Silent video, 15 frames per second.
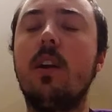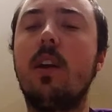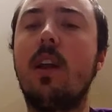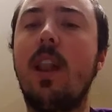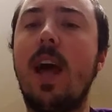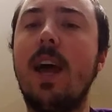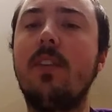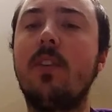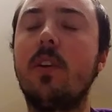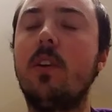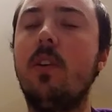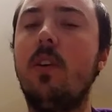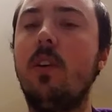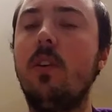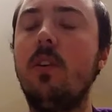
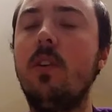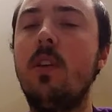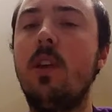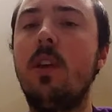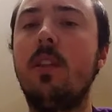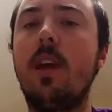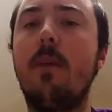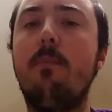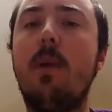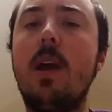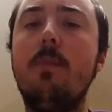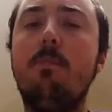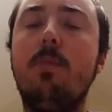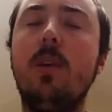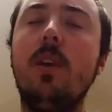classical that
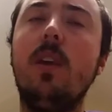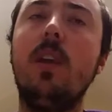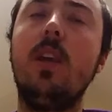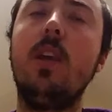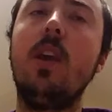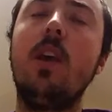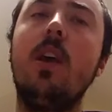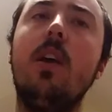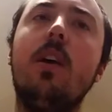might be